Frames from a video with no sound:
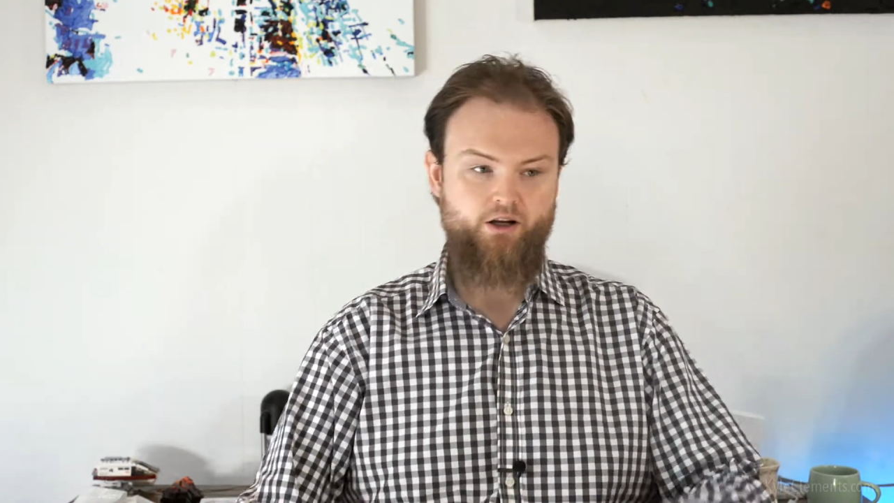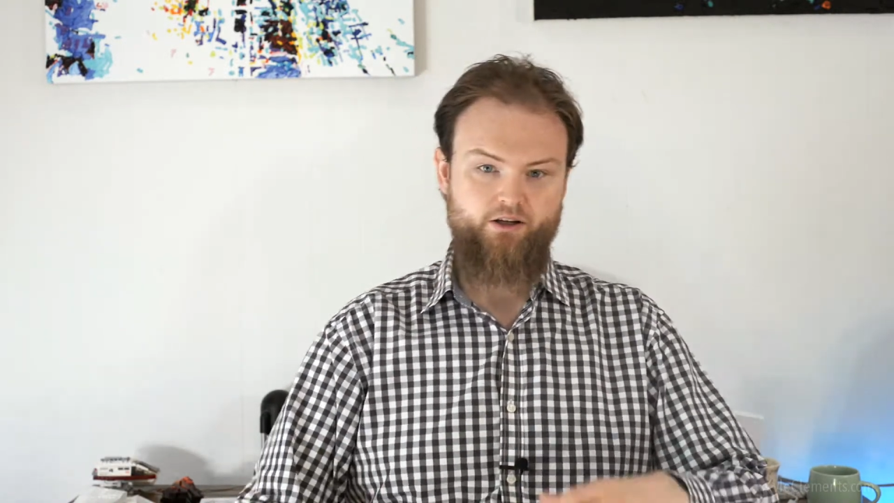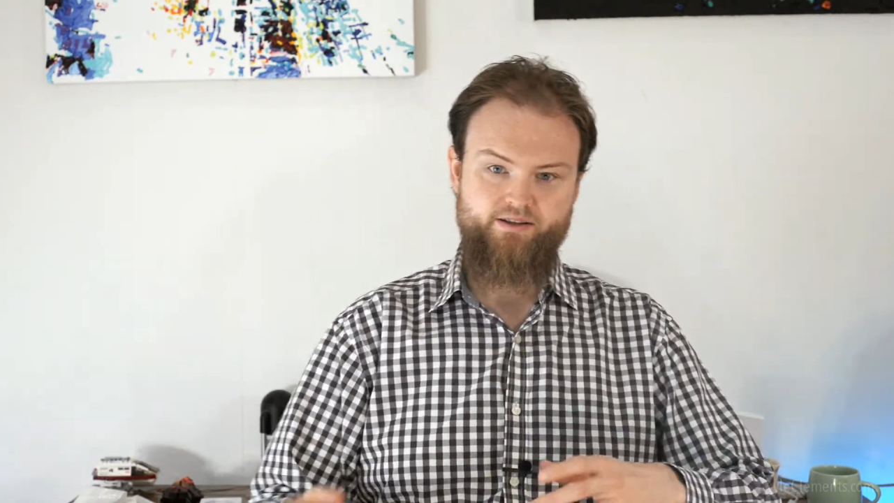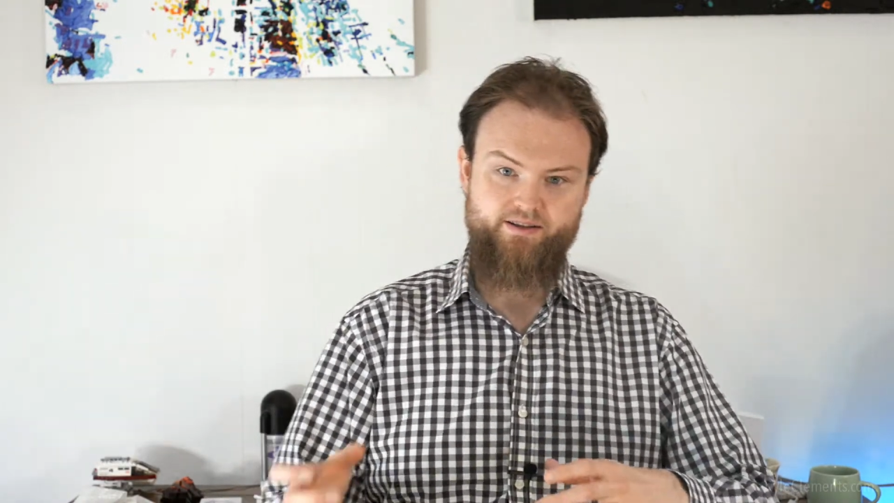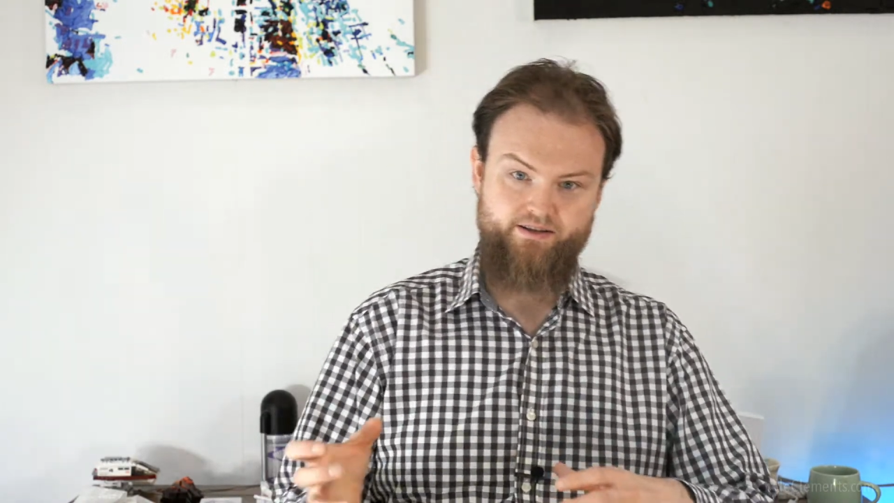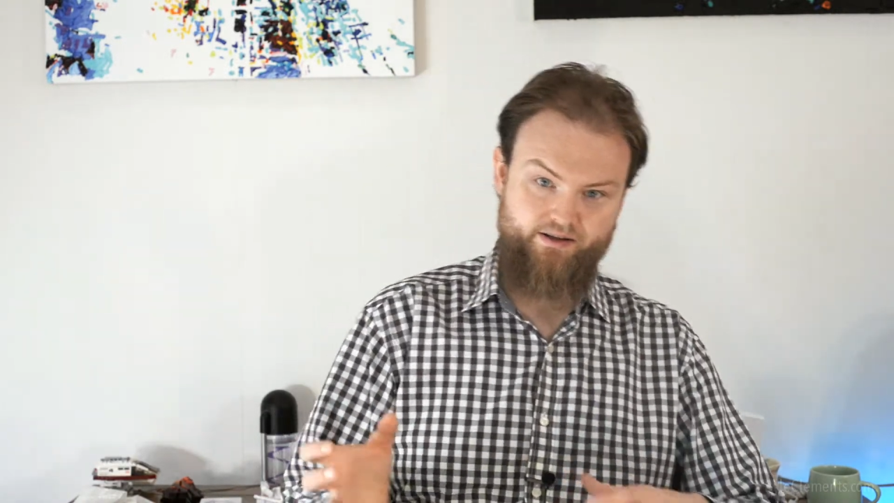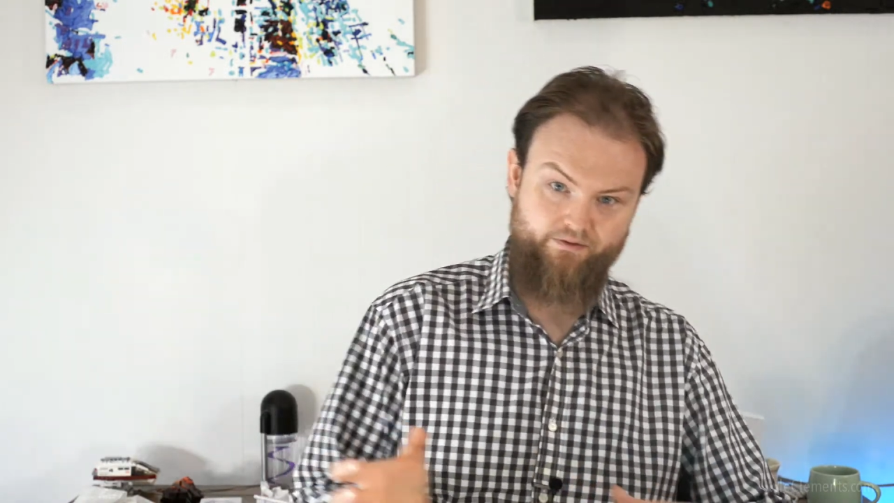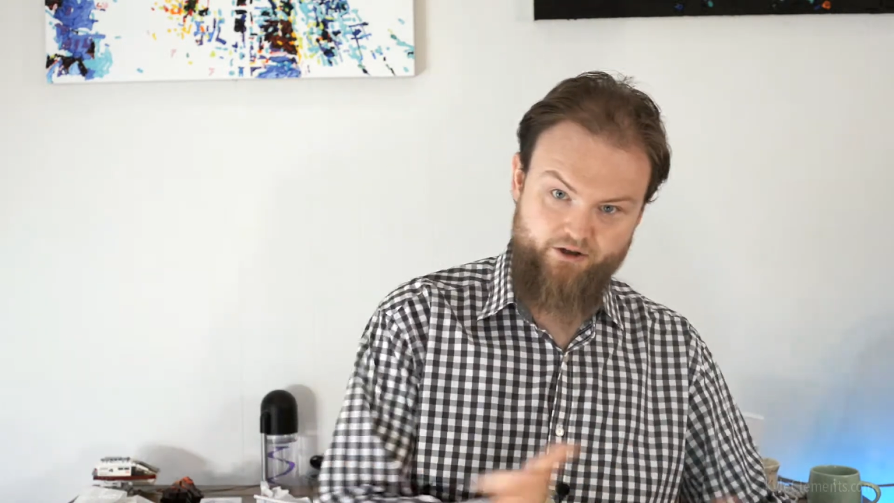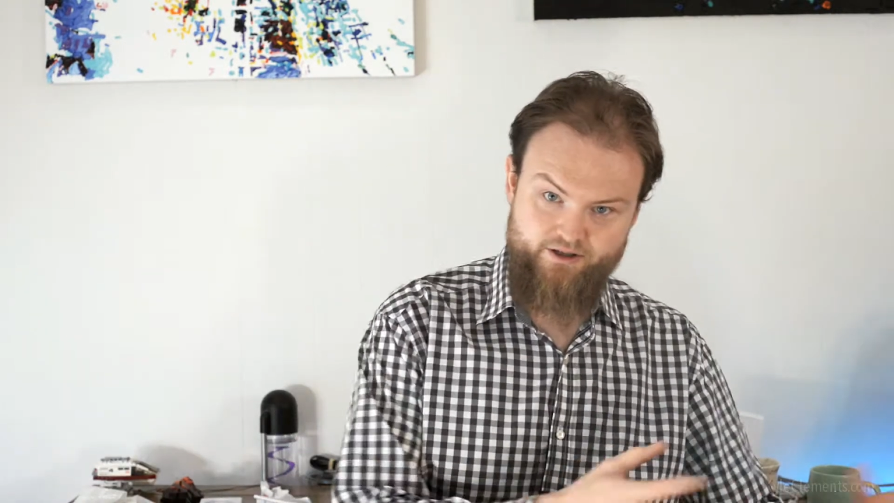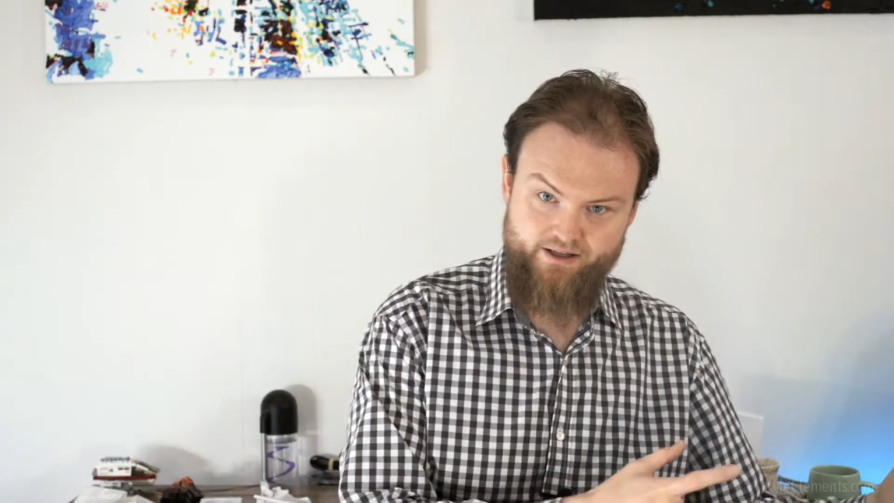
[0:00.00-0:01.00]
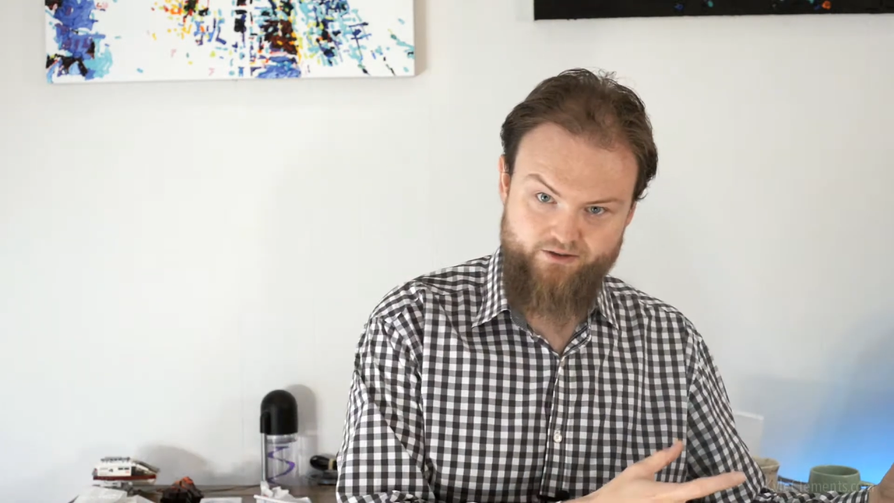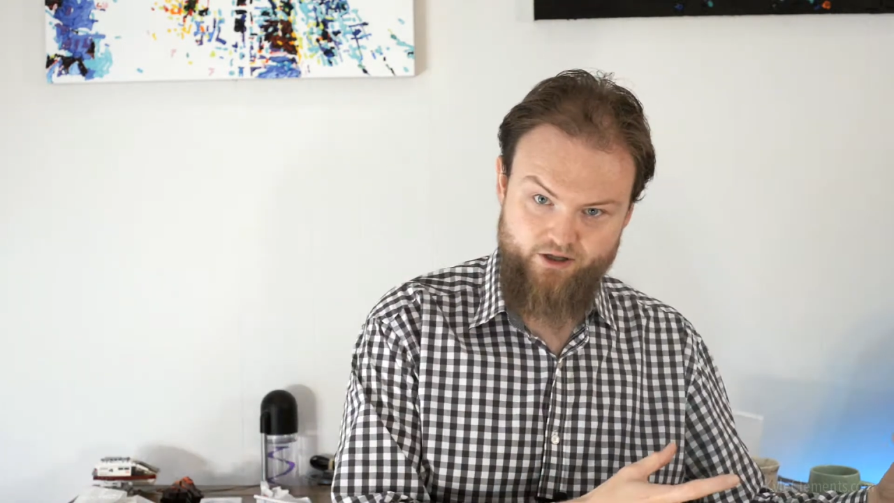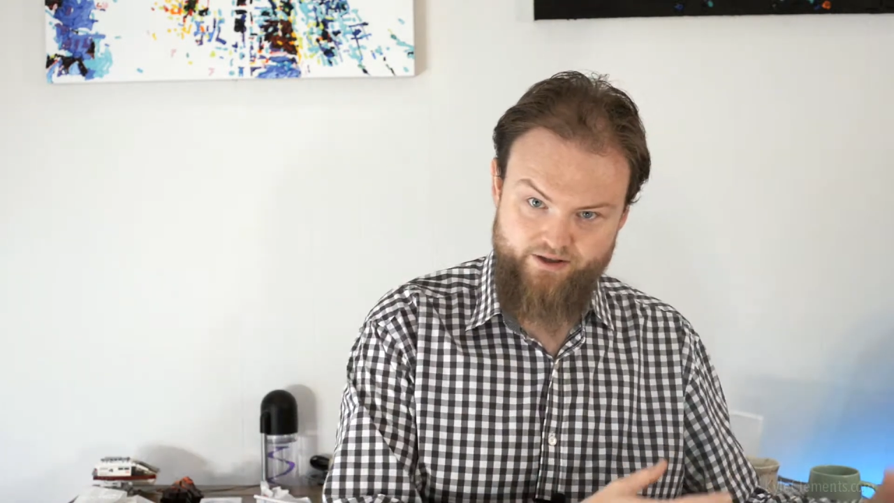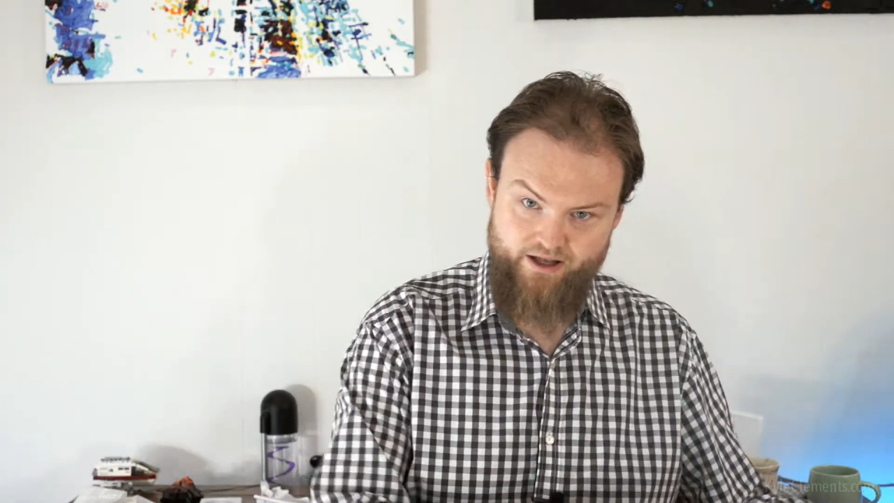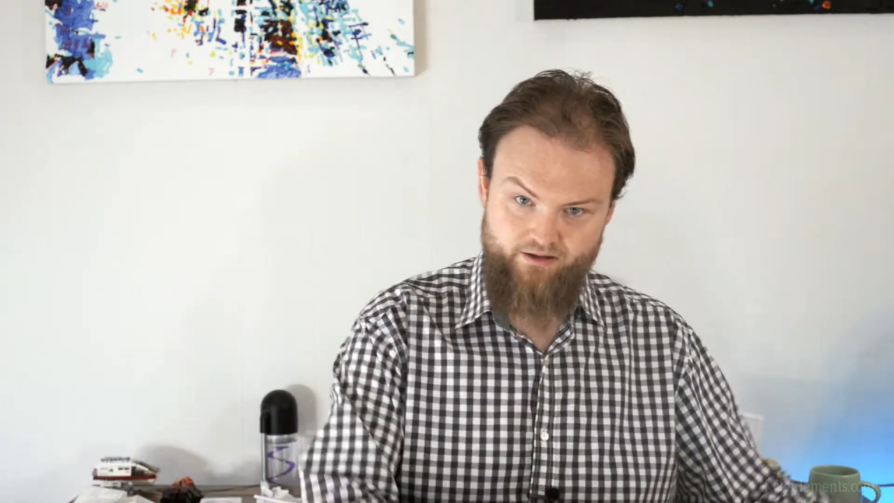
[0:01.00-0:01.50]
stuffed ourselves
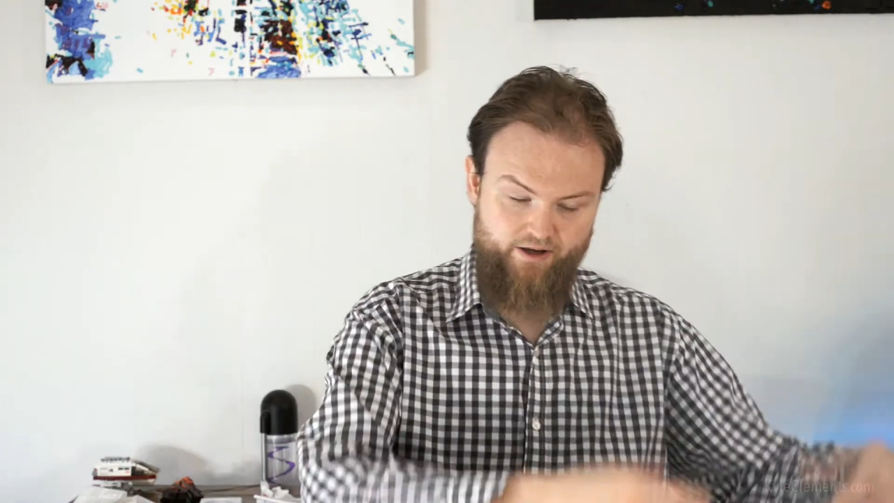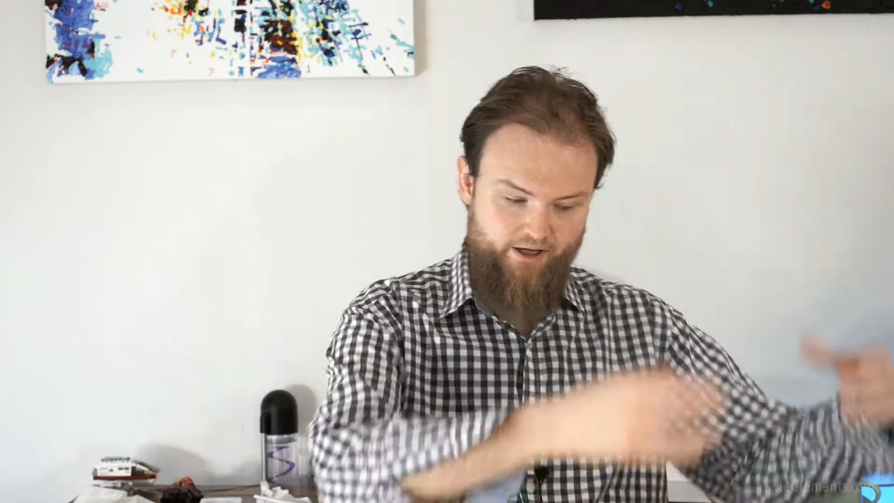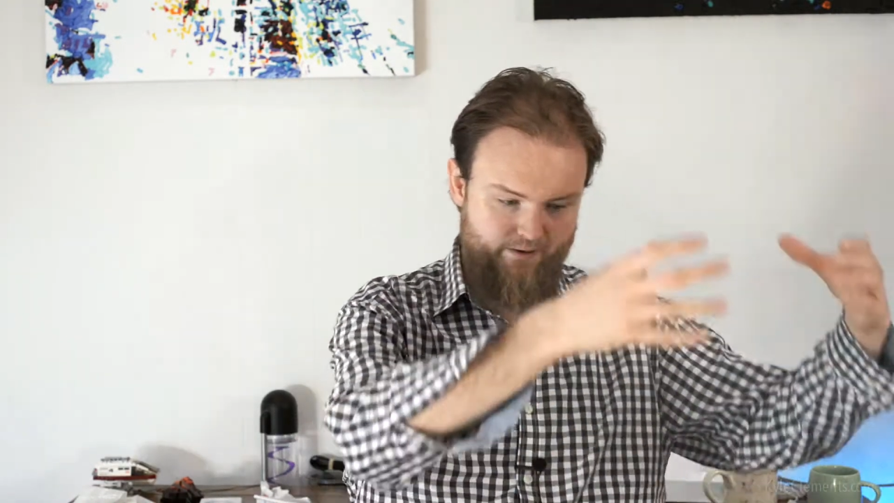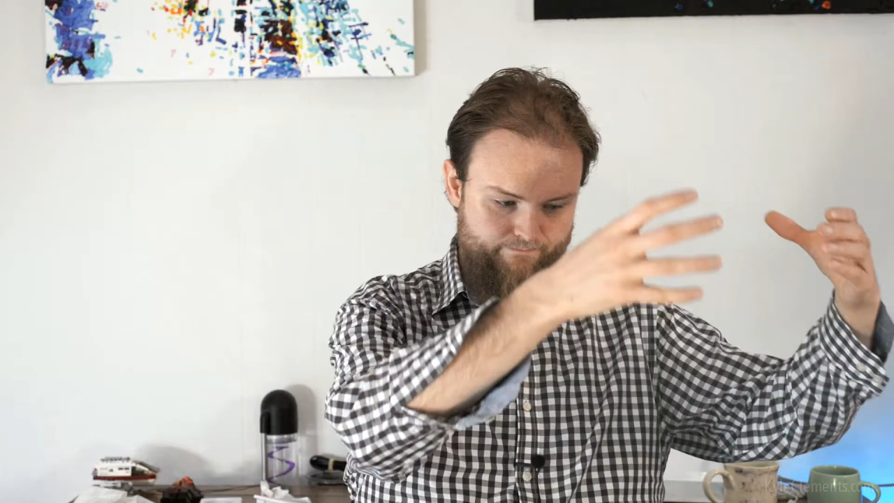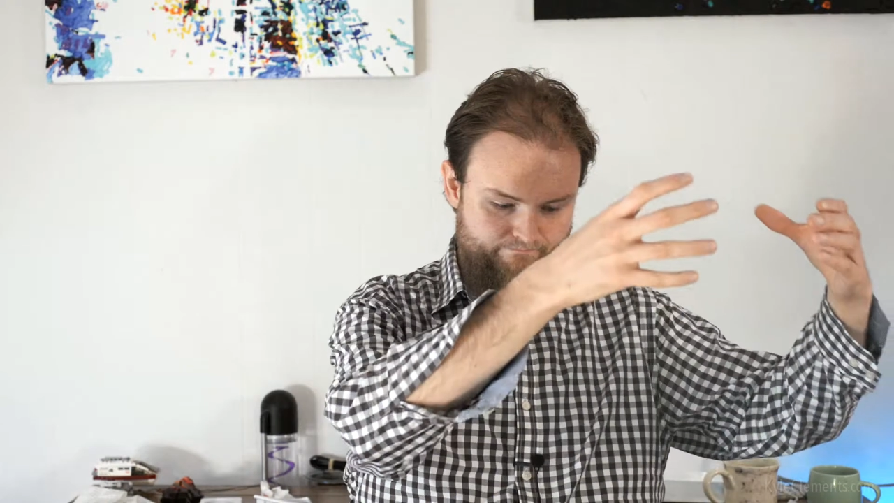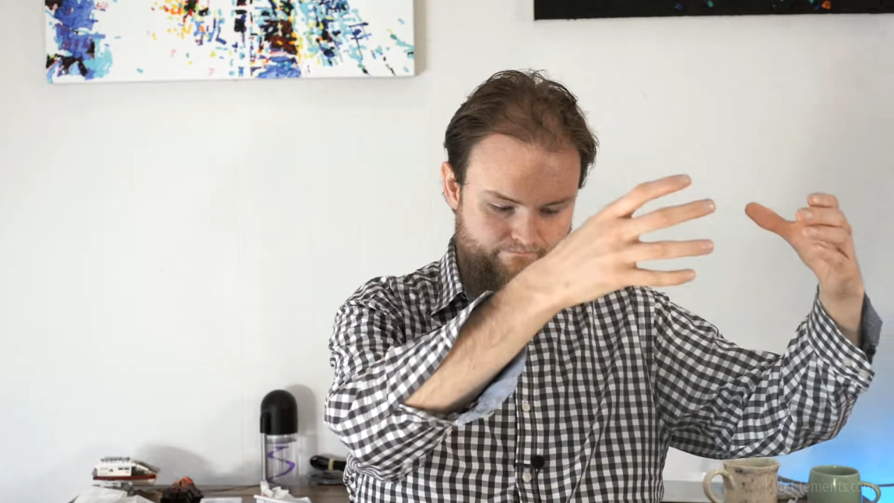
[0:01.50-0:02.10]
on the elevator,